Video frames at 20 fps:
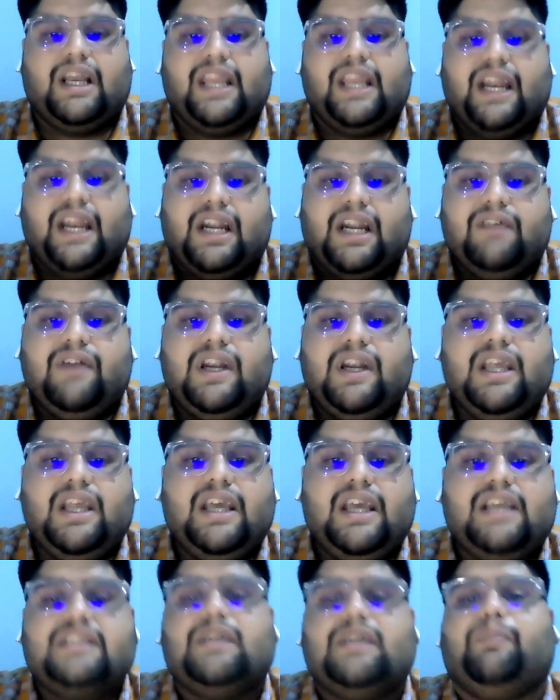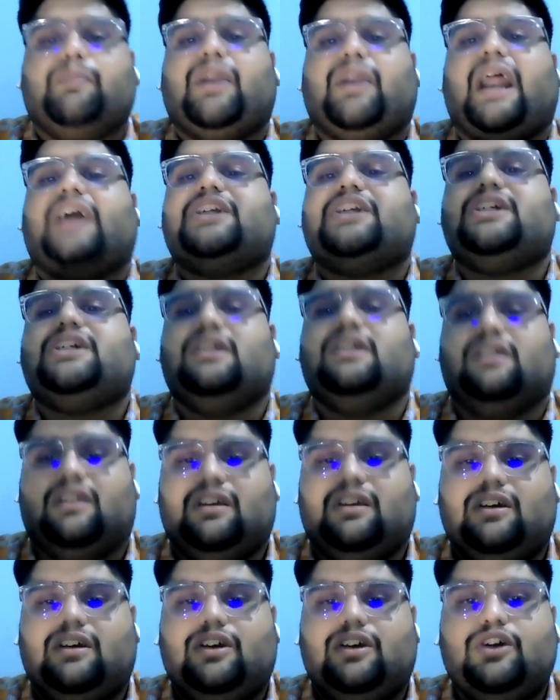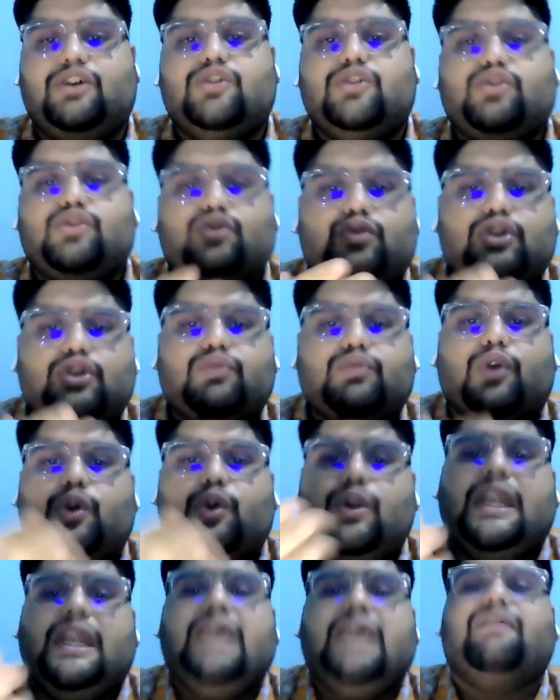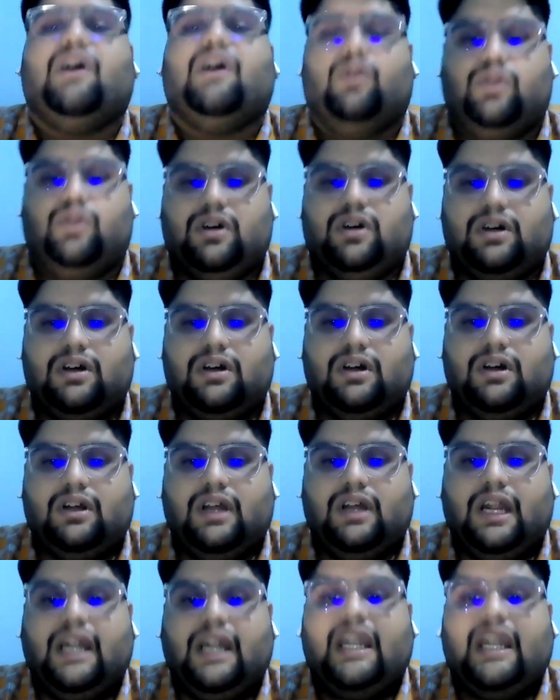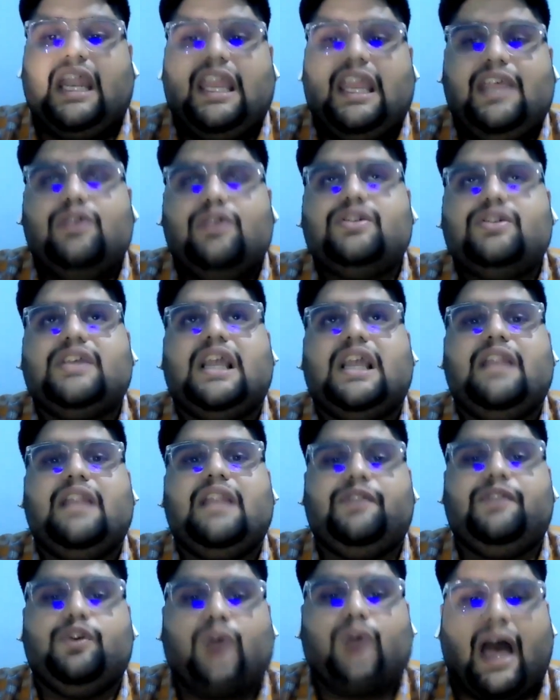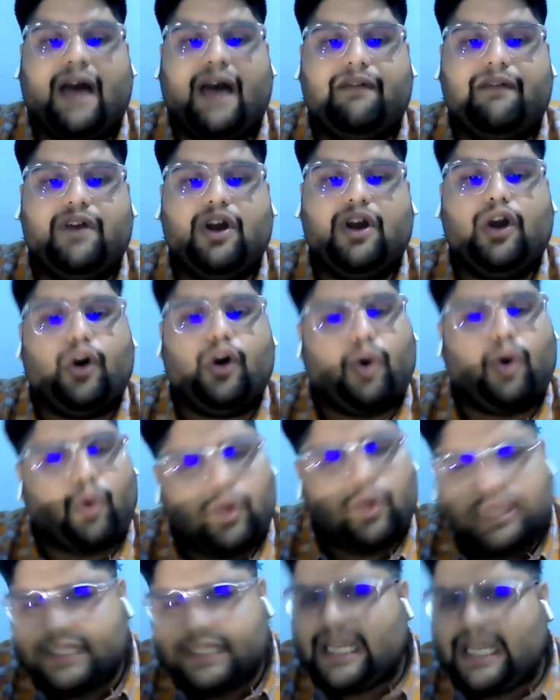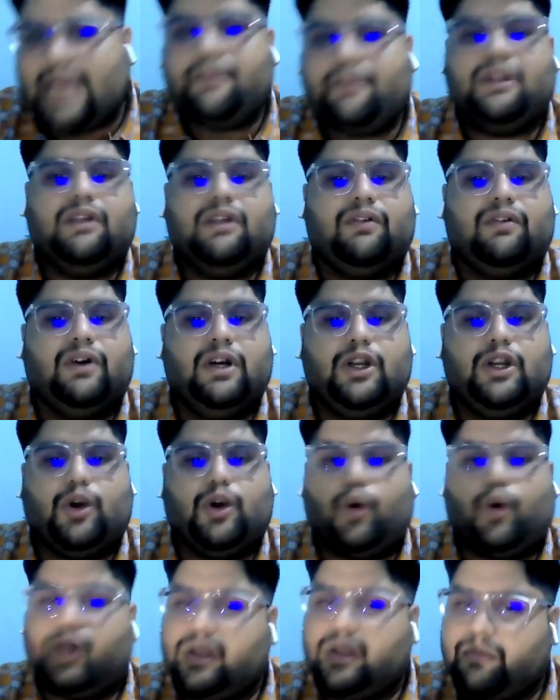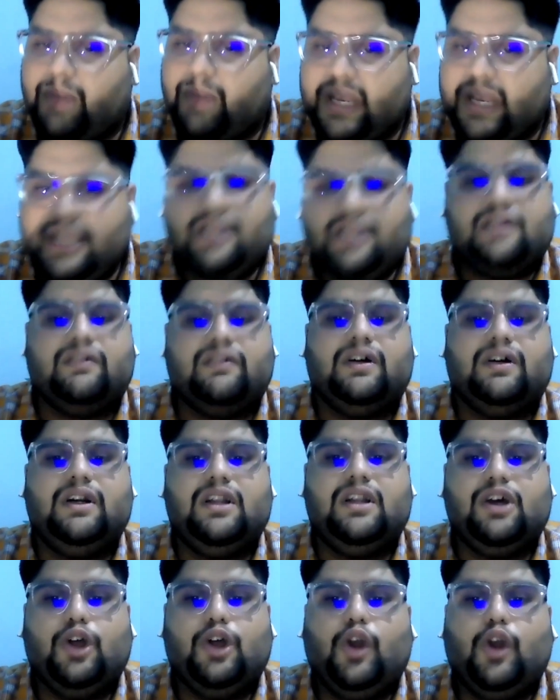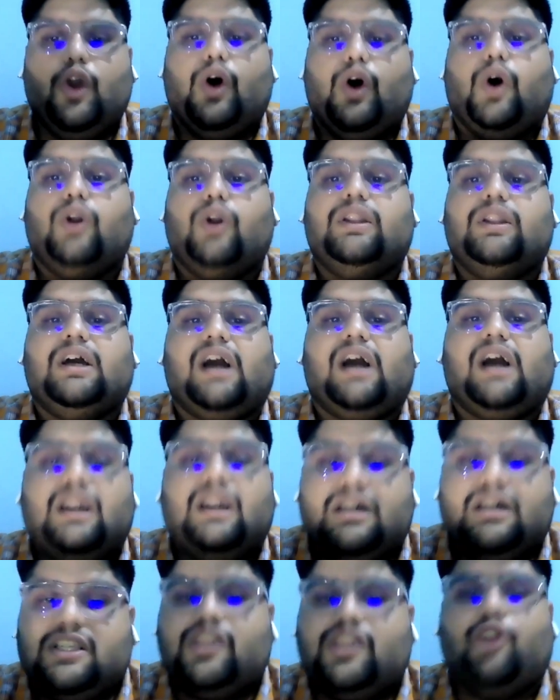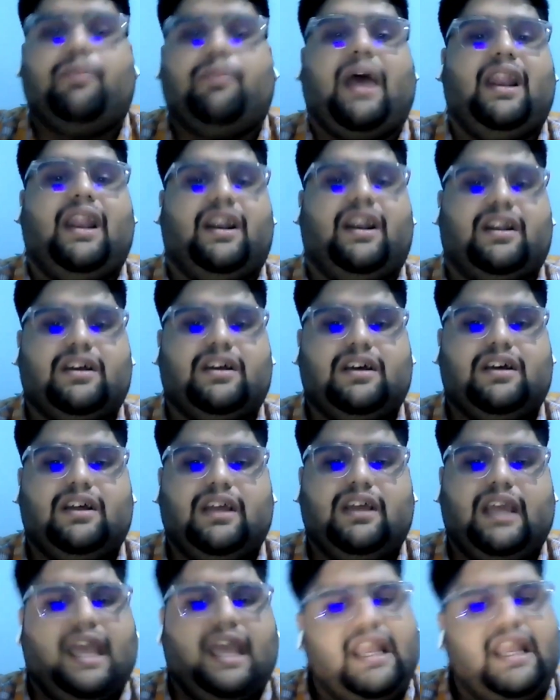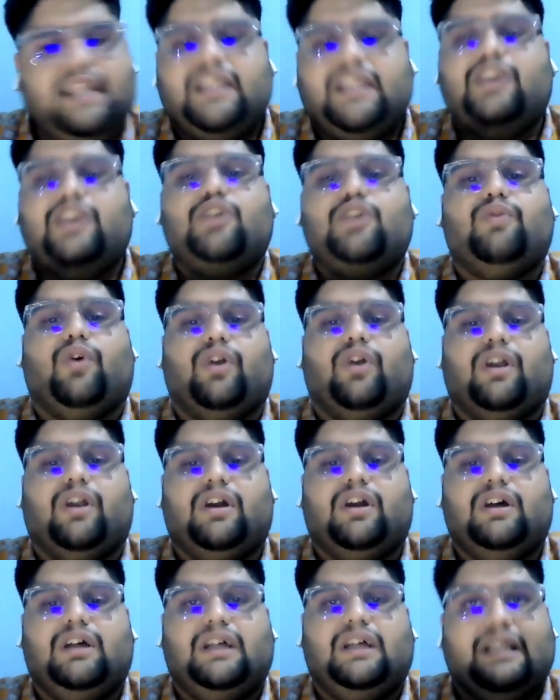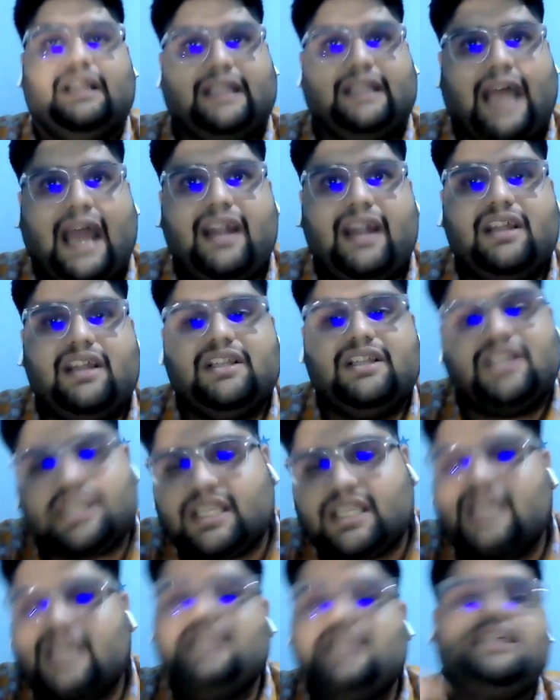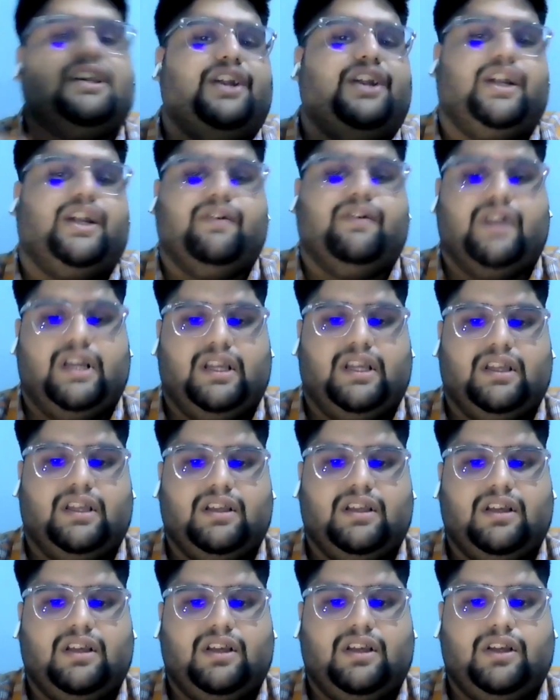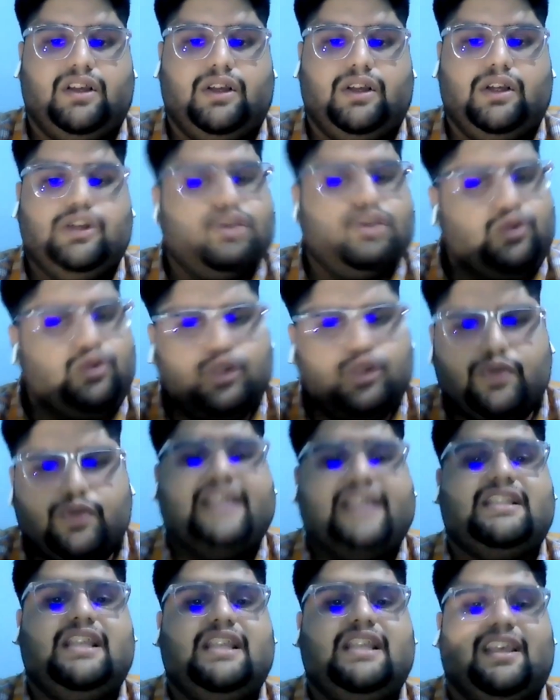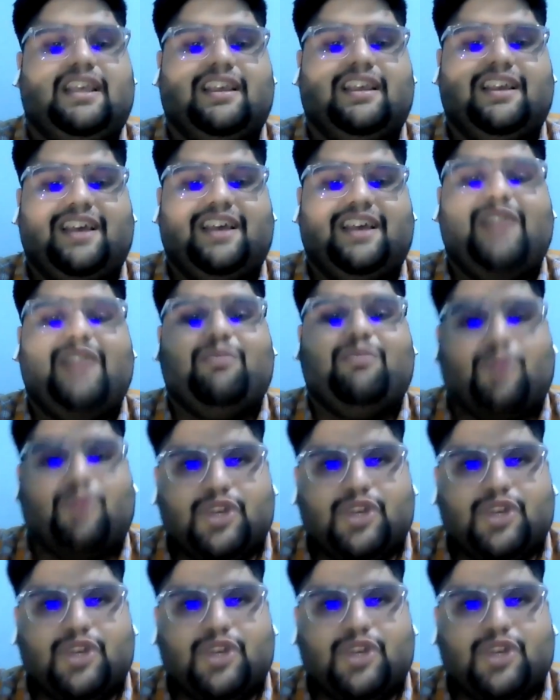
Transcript: creativity is subtraction. Choose what to leave out. Telling yourself you have all the time in the world, all the money in the world, all the colors in your palette, anything you want. That just kills creativity. Choose wisely and